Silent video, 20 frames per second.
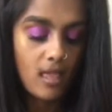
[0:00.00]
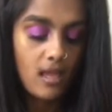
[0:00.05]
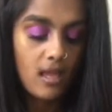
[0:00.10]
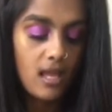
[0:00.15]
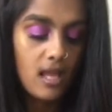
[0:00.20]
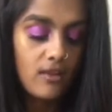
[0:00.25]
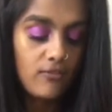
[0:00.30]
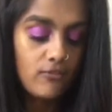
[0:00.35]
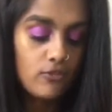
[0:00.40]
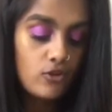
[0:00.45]

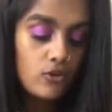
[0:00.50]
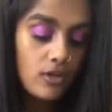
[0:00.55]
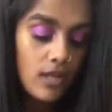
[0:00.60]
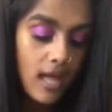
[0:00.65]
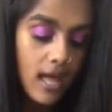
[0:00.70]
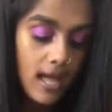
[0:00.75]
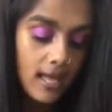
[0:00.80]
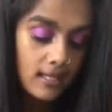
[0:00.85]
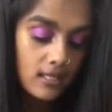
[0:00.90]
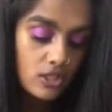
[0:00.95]
If you
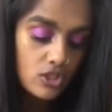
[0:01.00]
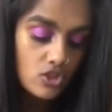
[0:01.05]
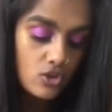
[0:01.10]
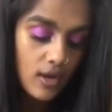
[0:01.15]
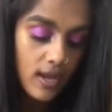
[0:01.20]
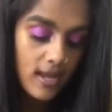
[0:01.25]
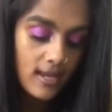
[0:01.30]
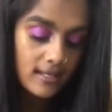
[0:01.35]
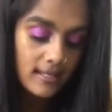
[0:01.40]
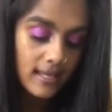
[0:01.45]
can,
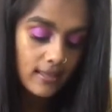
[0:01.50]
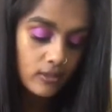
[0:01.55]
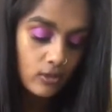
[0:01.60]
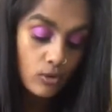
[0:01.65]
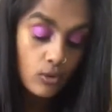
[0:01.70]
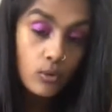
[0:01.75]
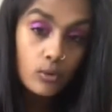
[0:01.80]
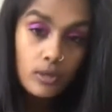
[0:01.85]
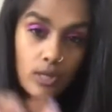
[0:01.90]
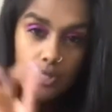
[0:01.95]
try and get the
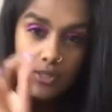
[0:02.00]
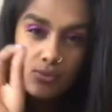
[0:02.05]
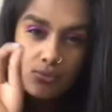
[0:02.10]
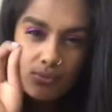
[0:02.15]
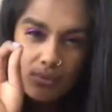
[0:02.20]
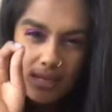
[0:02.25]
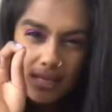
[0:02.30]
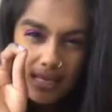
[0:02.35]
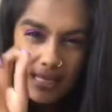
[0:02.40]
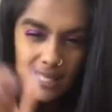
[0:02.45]
corners
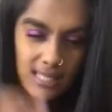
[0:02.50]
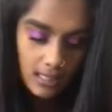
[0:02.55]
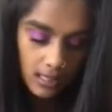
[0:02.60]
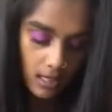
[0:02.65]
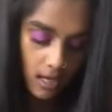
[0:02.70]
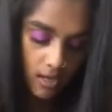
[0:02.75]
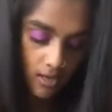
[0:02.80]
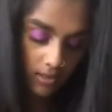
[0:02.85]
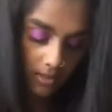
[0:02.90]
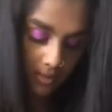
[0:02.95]
really
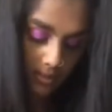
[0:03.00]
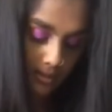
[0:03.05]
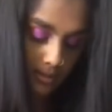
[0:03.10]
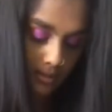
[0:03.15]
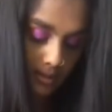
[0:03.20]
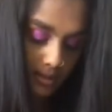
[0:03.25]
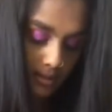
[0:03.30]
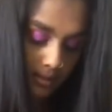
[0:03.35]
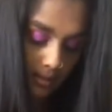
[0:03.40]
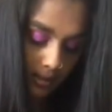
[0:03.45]
close,
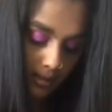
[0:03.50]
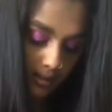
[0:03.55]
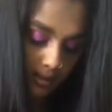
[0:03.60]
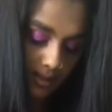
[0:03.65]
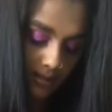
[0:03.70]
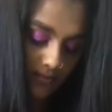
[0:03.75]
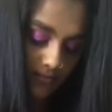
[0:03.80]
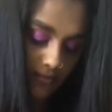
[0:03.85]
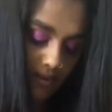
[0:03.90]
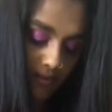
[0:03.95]
because
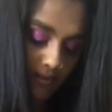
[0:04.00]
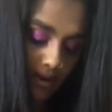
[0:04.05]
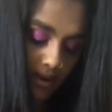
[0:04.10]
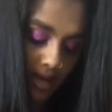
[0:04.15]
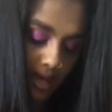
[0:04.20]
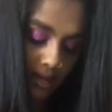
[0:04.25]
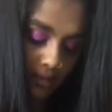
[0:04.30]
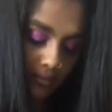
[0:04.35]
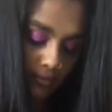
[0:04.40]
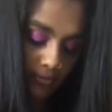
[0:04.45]
it's very
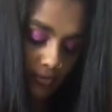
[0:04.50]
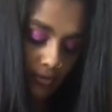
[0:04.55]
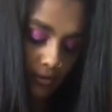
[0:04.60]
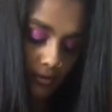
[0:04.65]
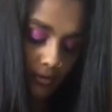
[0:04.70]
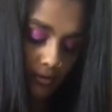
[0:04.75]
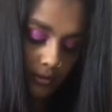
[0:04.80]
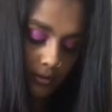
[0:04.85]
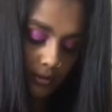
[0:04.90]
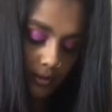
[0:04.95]
helpful.